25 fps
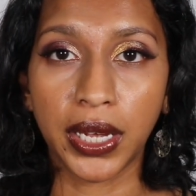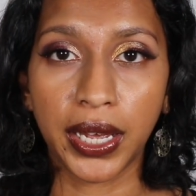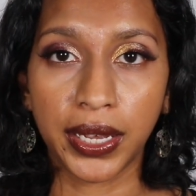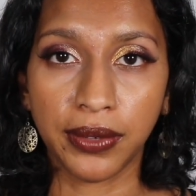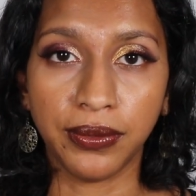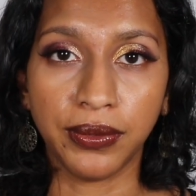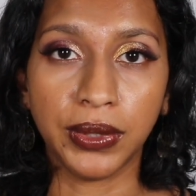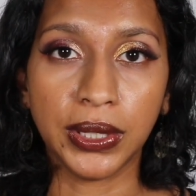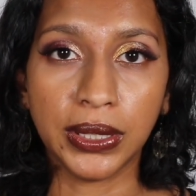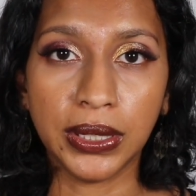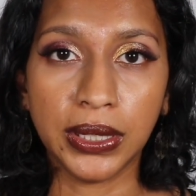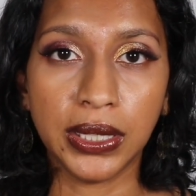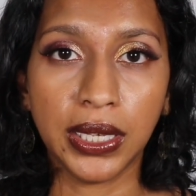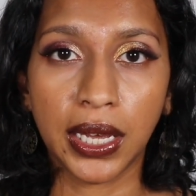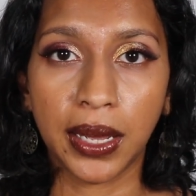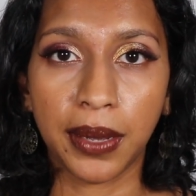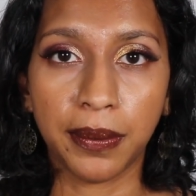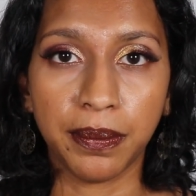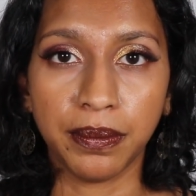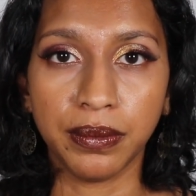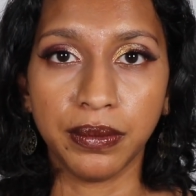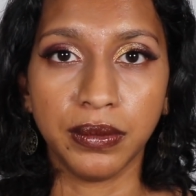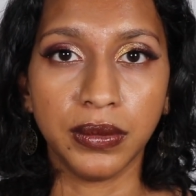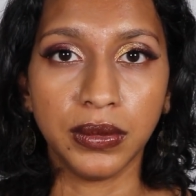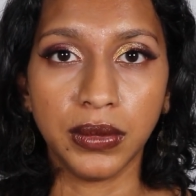I really
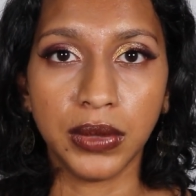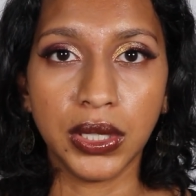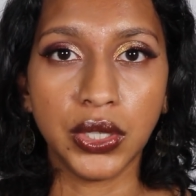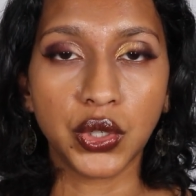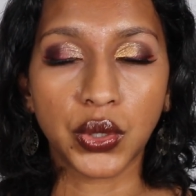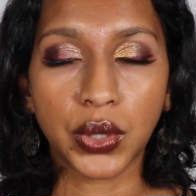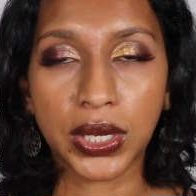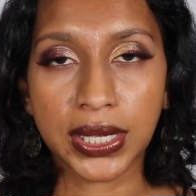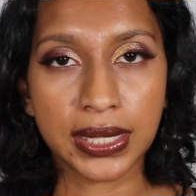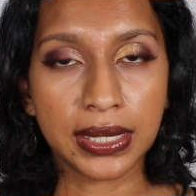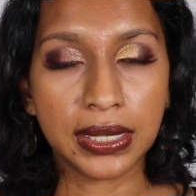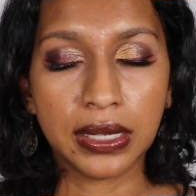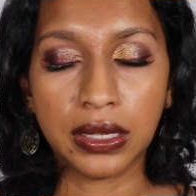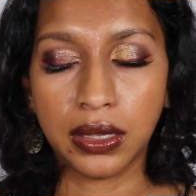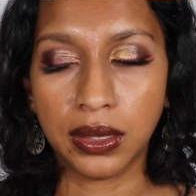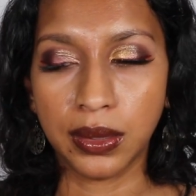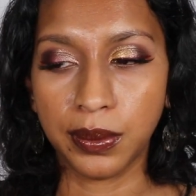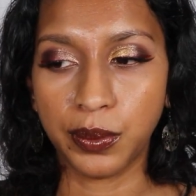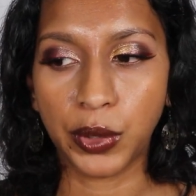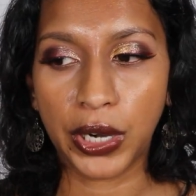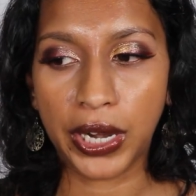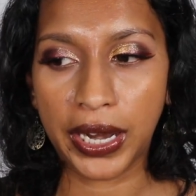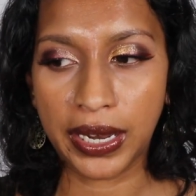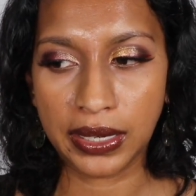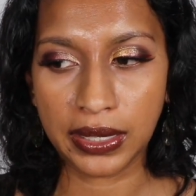am interested in the
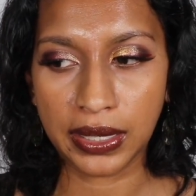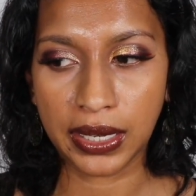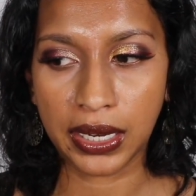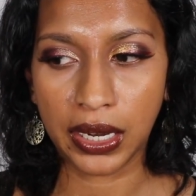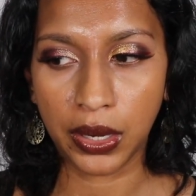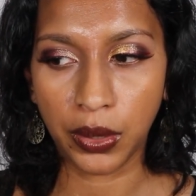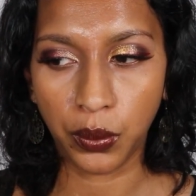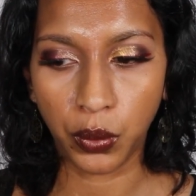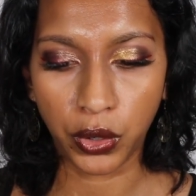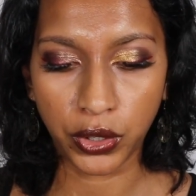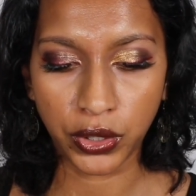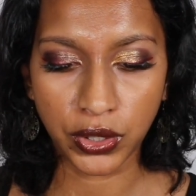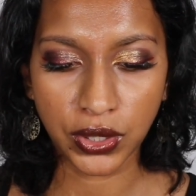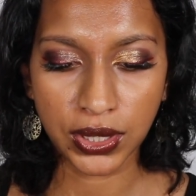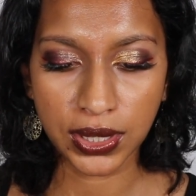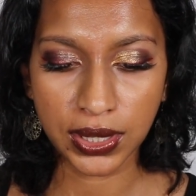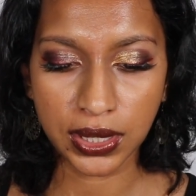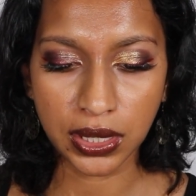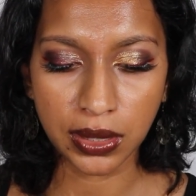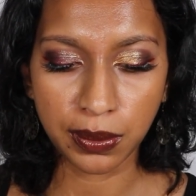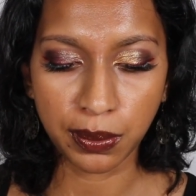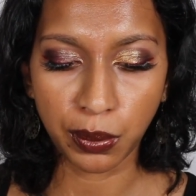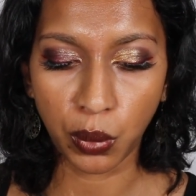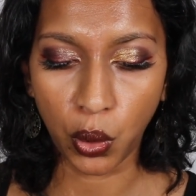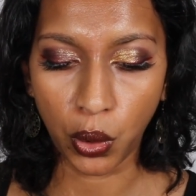brand and I want to
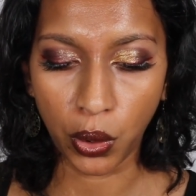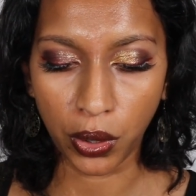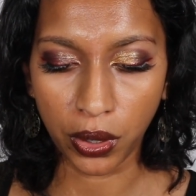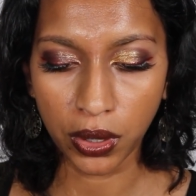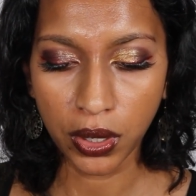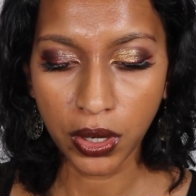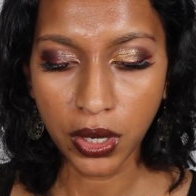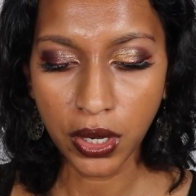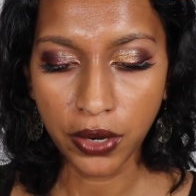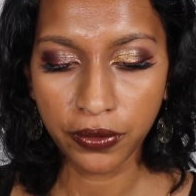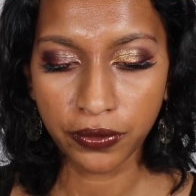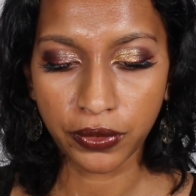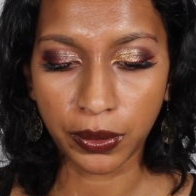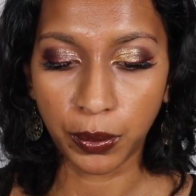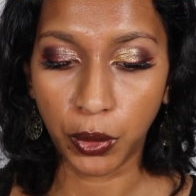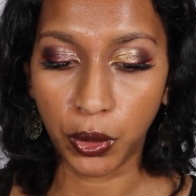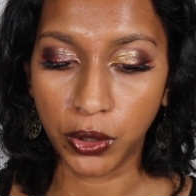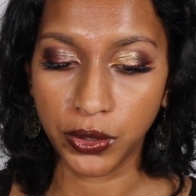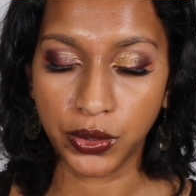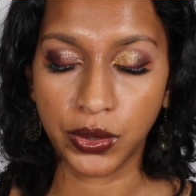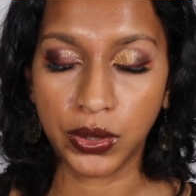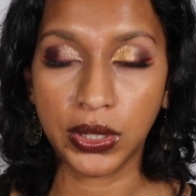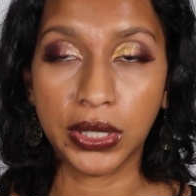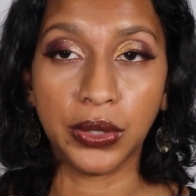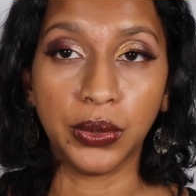see more from
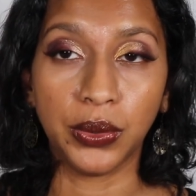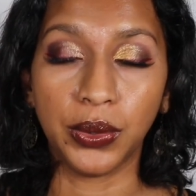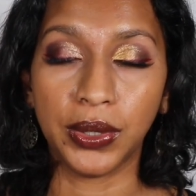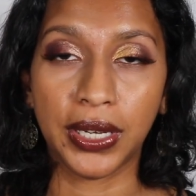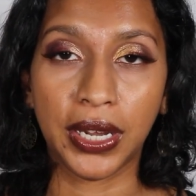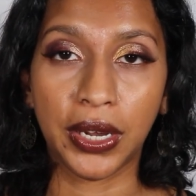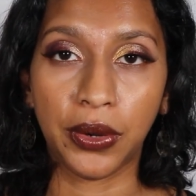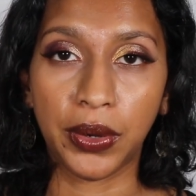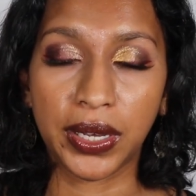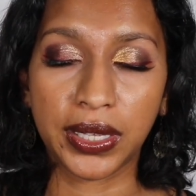Alter Ego now.